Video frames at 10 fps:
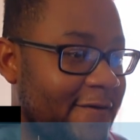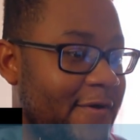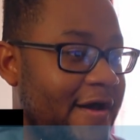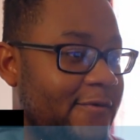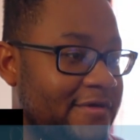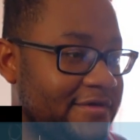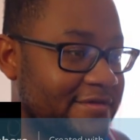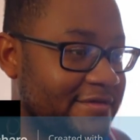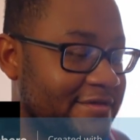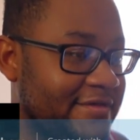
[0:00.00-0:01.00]
Oh, wow.
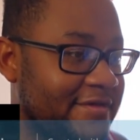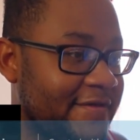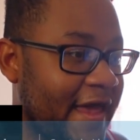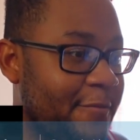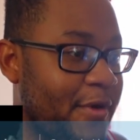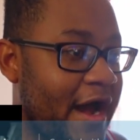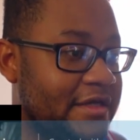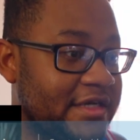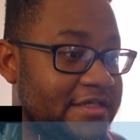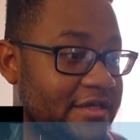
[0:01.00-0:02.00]
Ten
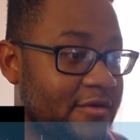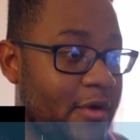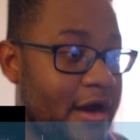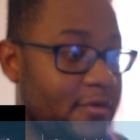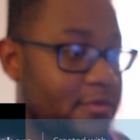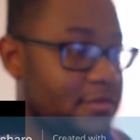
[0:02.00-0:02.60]
pots, I ain't seen in a while.